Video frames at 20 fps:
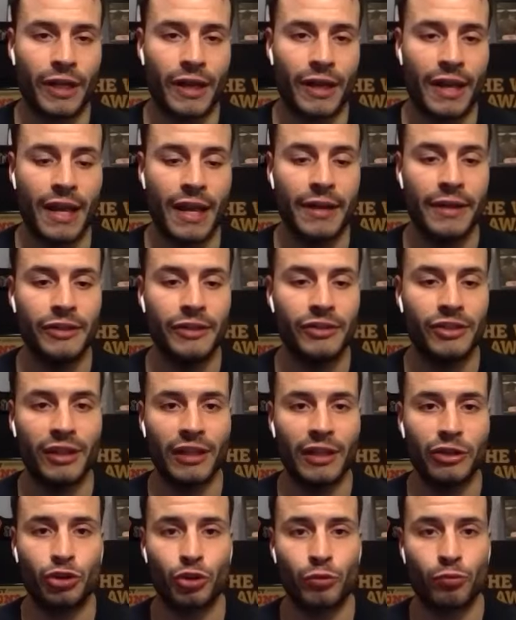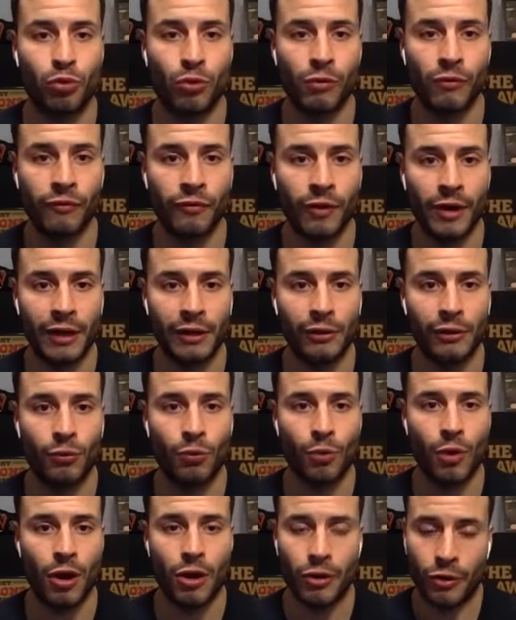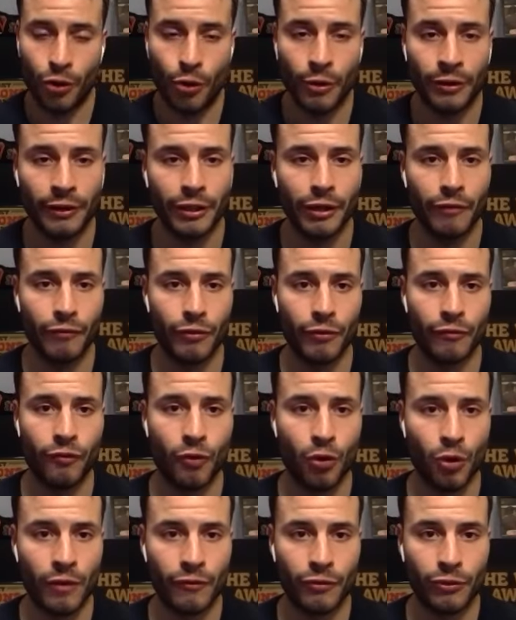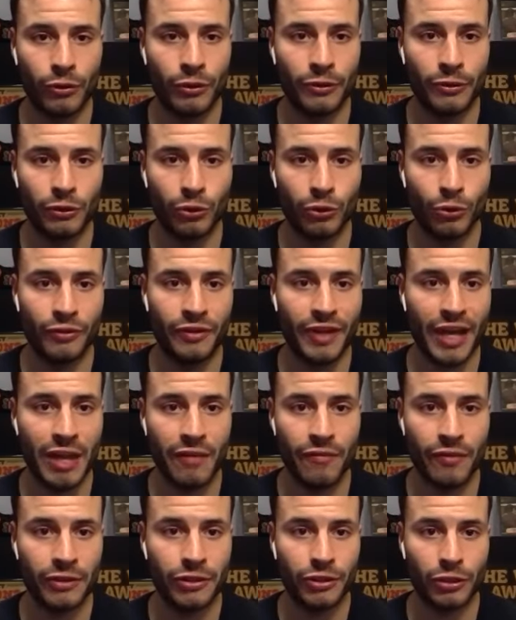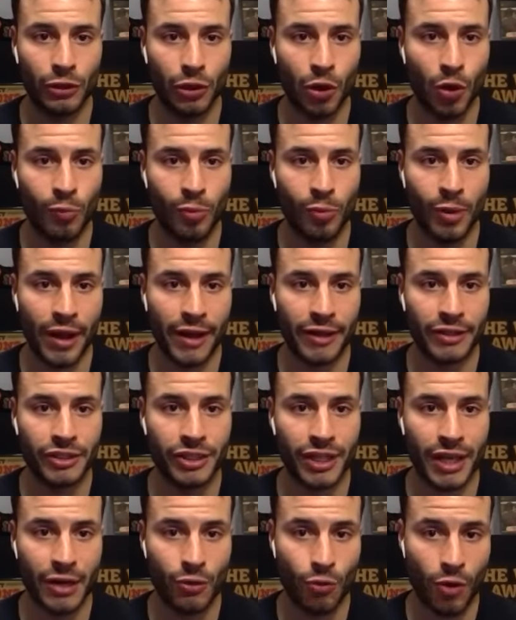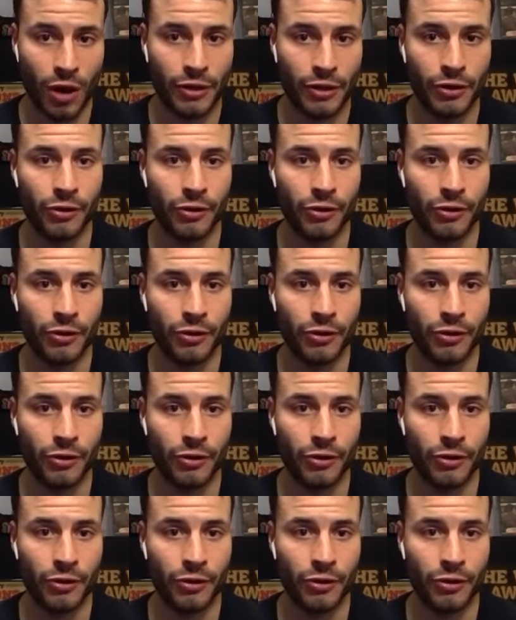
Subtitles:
and Haney's the lesser profile currently of the four. If you include Davis, Lopez, and Ryan